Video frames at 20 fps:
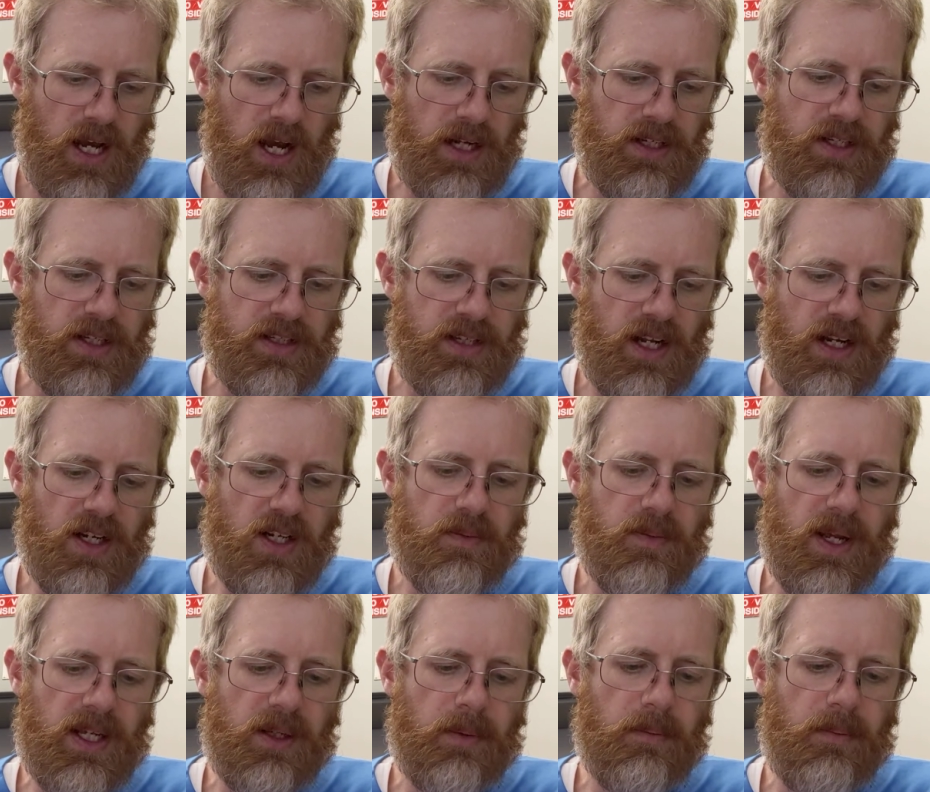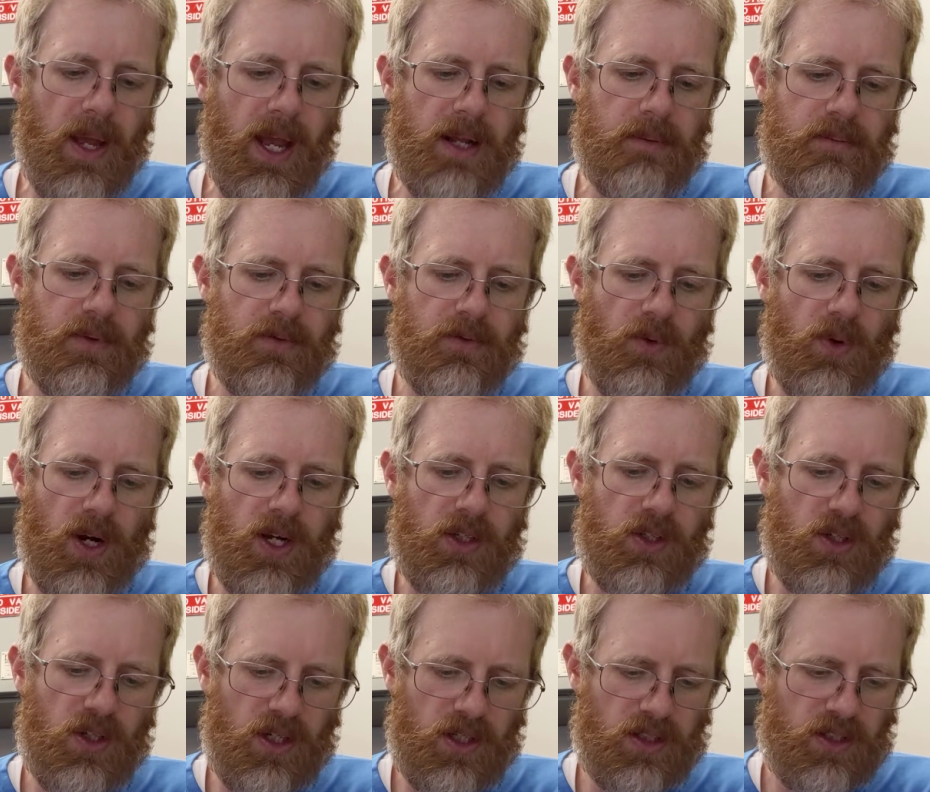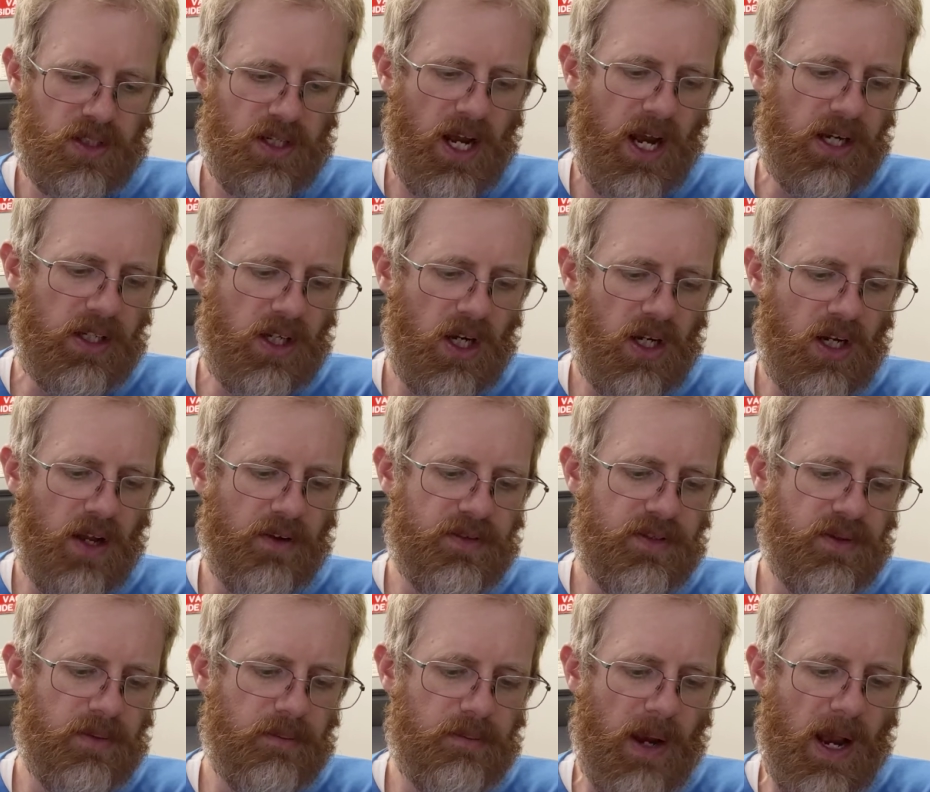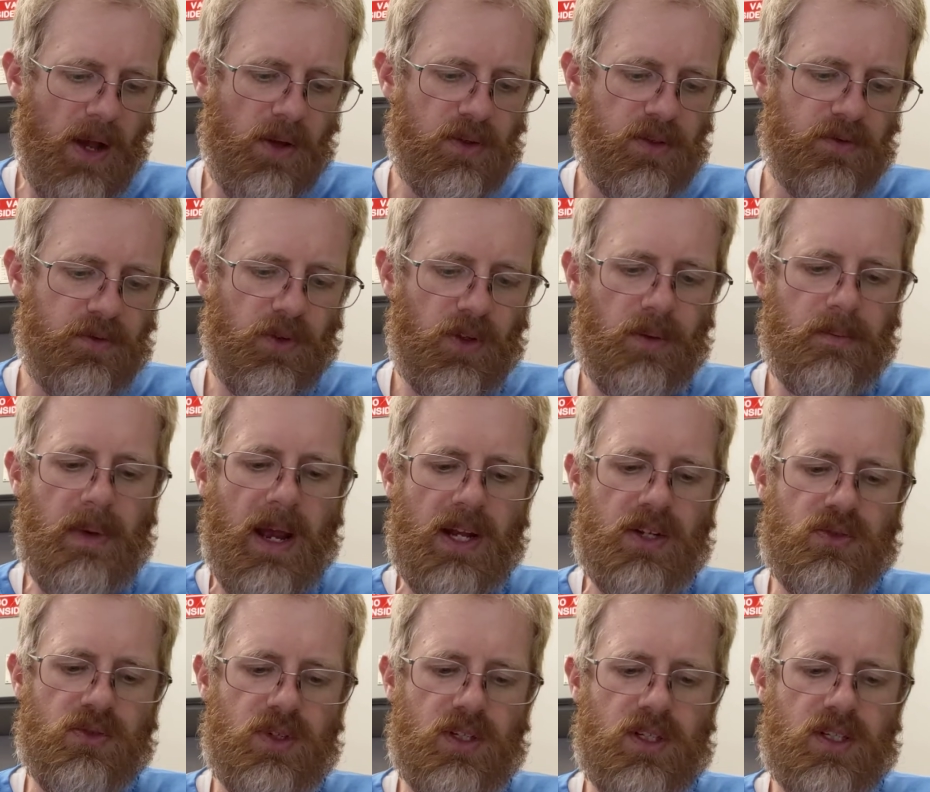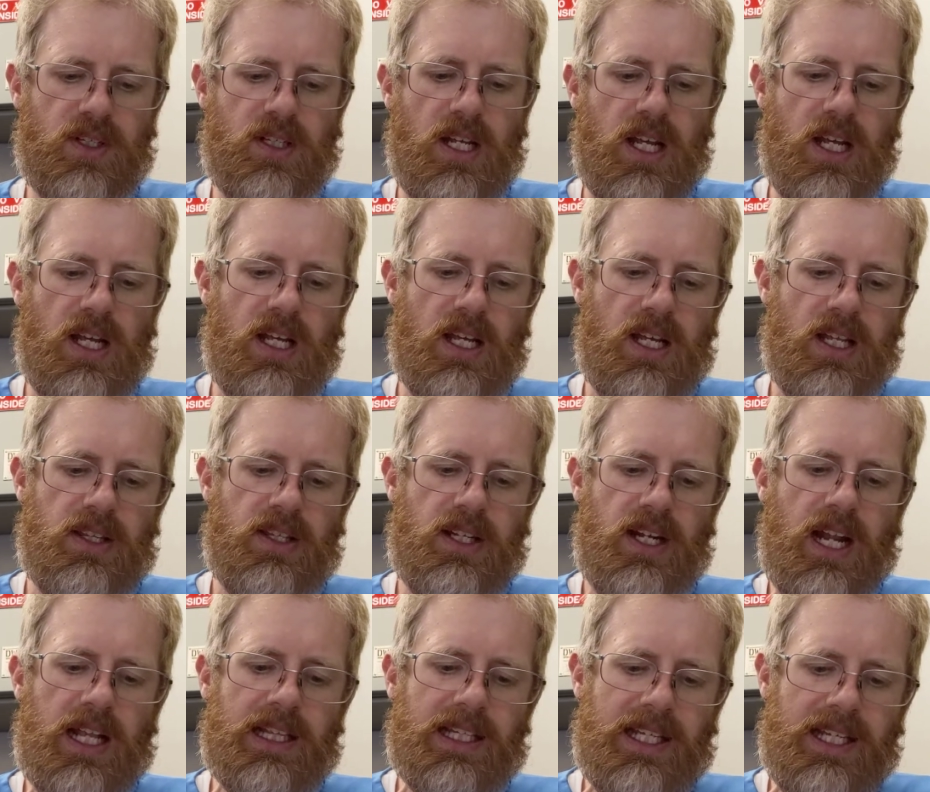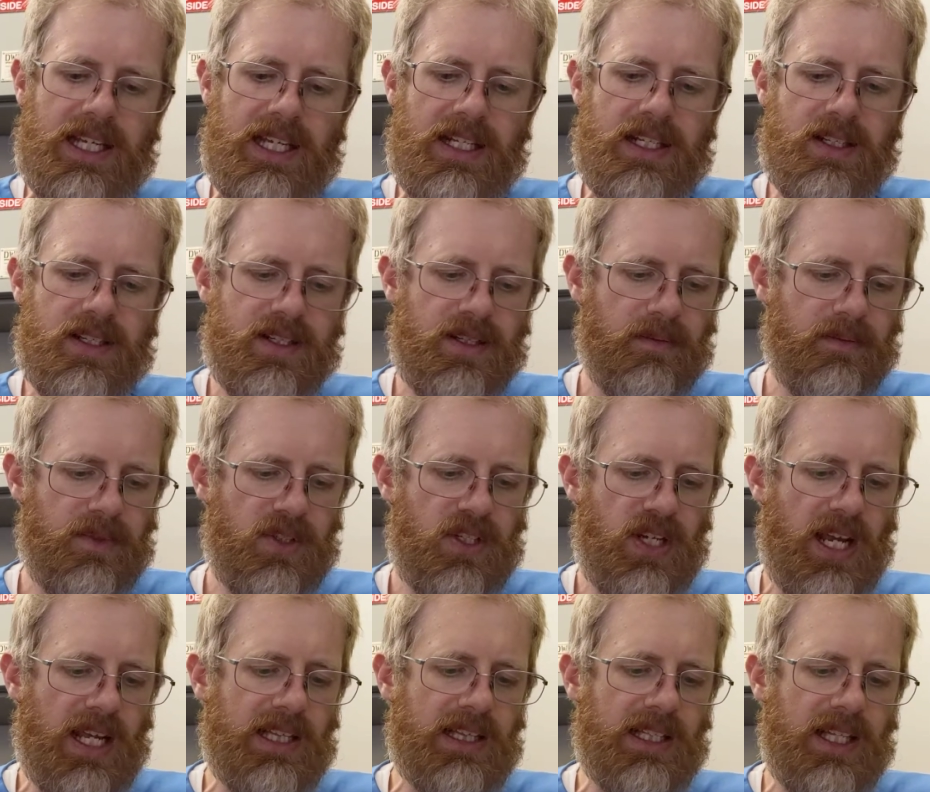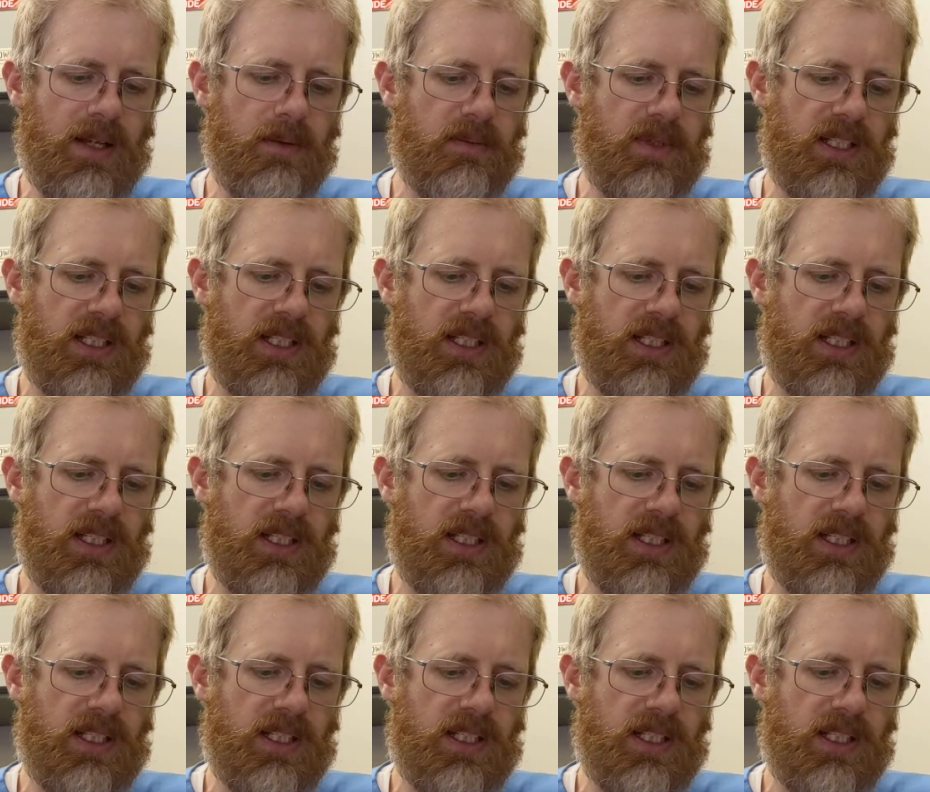I decided to make a bed before I cooked. I cut off some boughs for a mattress. Then I leaned some dead limbs